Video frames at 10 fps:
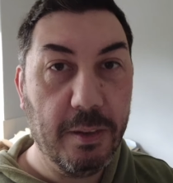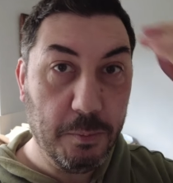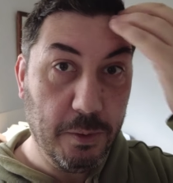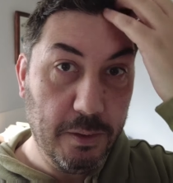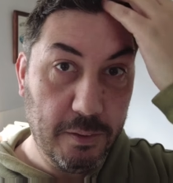
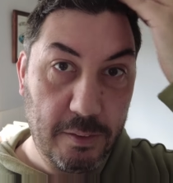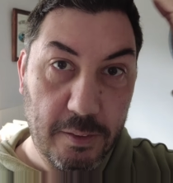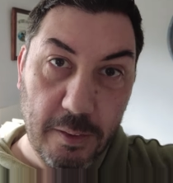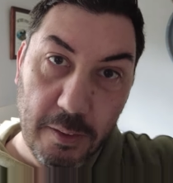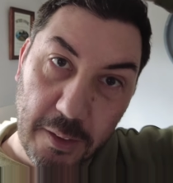what
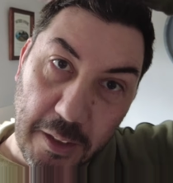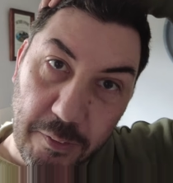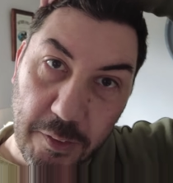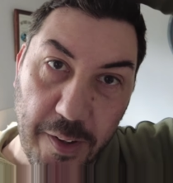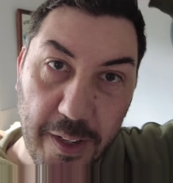is uh,
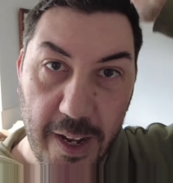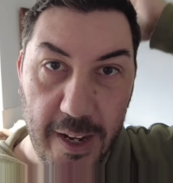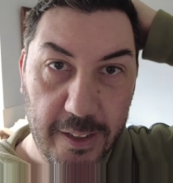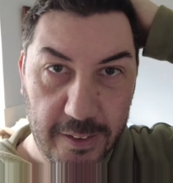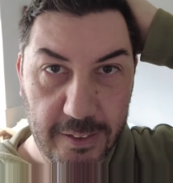even though I've had a
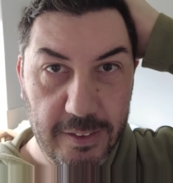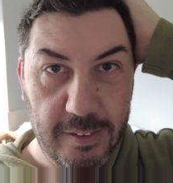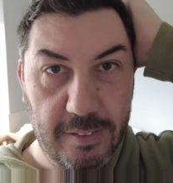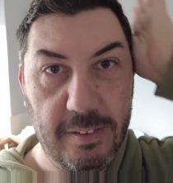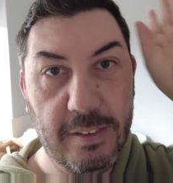haircut,
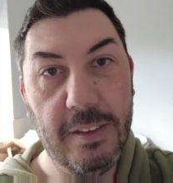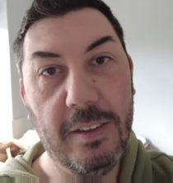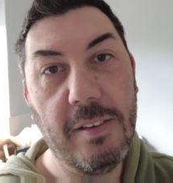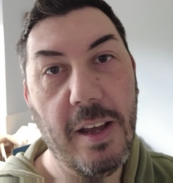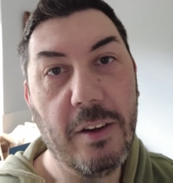it still
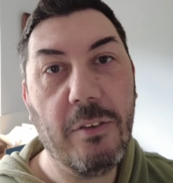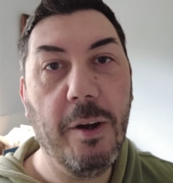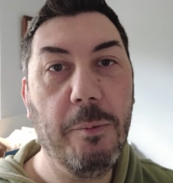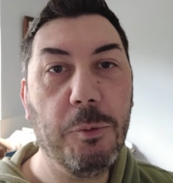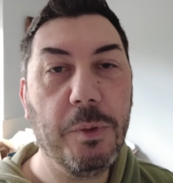is hair
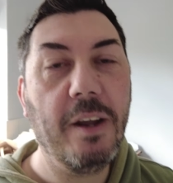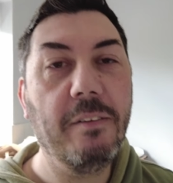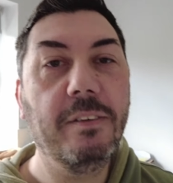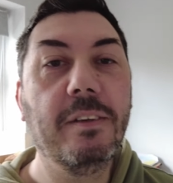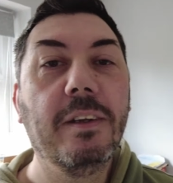crimes with
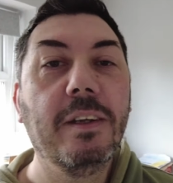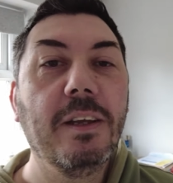Aaron.